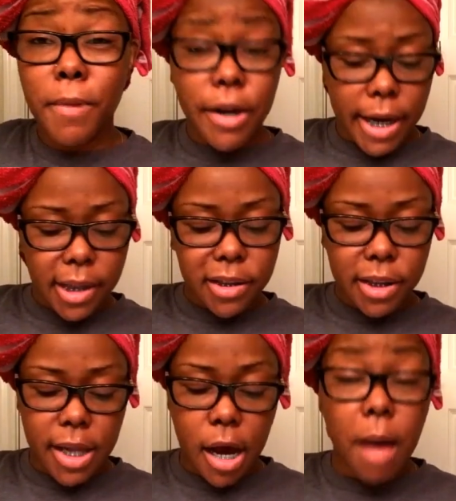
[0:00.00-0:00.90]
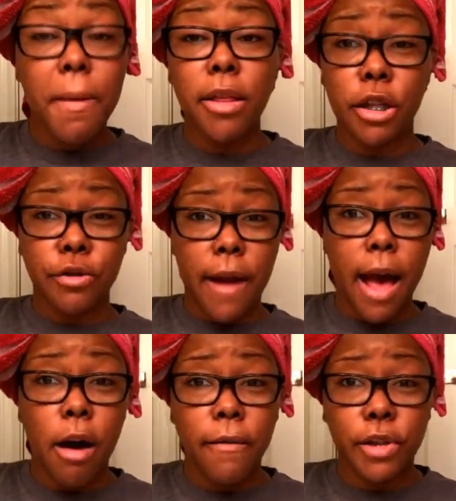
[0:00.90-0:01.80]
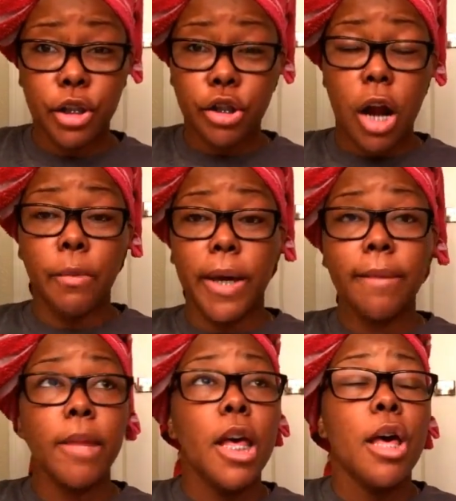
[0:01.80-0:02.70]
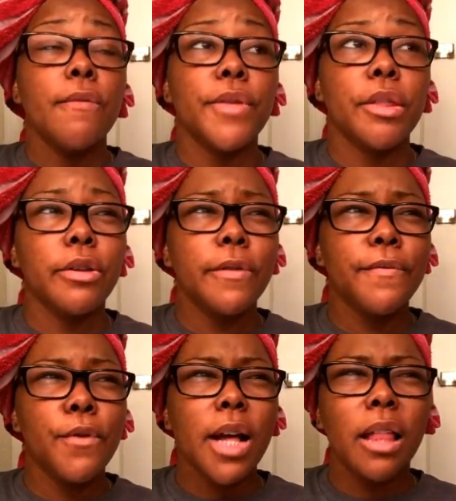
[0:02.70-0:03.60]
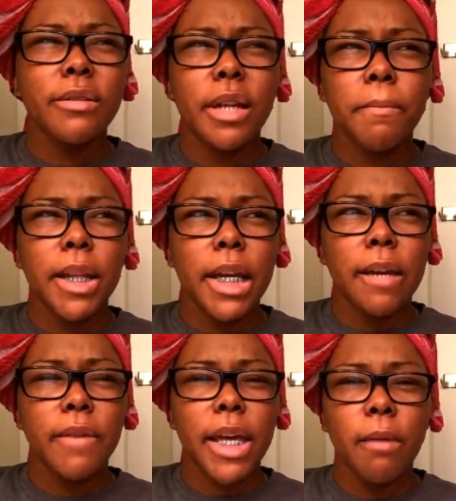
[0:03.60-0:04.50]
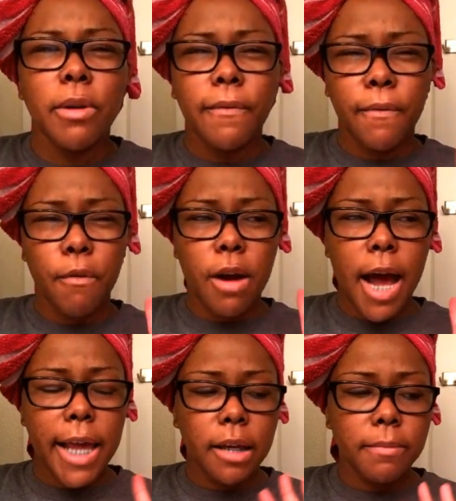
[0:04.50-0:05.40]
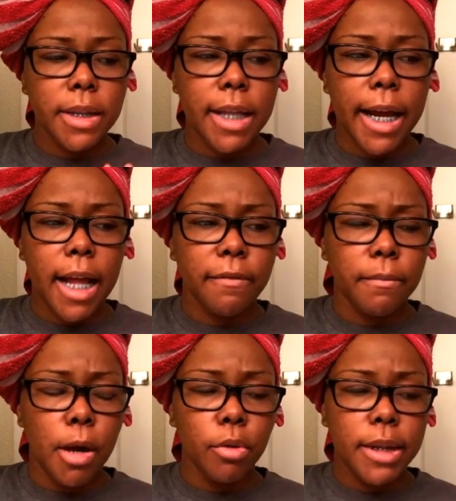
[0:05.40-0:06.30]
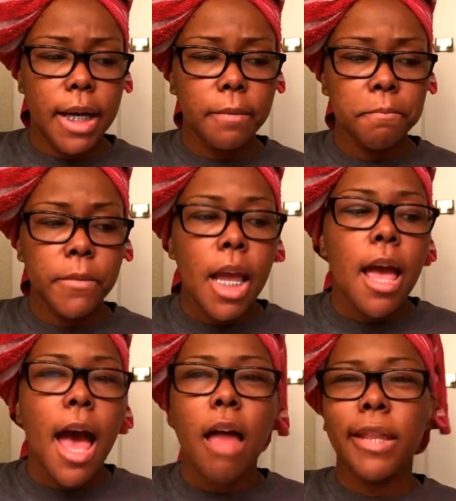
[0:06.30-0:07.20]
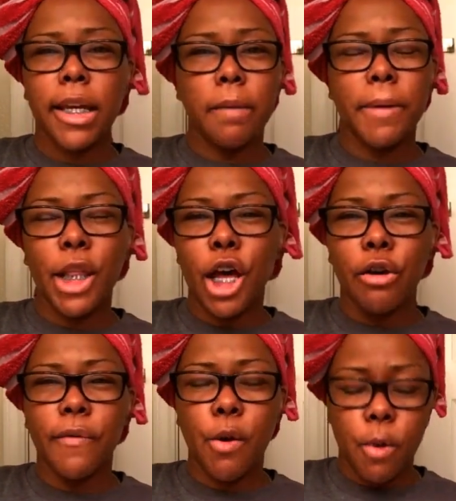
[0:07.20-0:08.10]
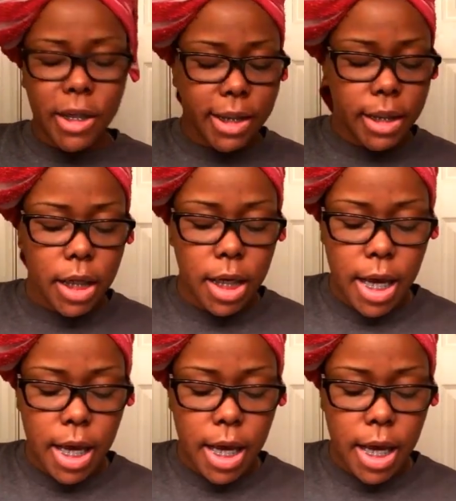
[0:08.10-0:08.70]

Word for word: Murad. Now I bought the trial to start with for $34, I believe. It came with 4 items and I got it from Ulta. I'll link it below, of course.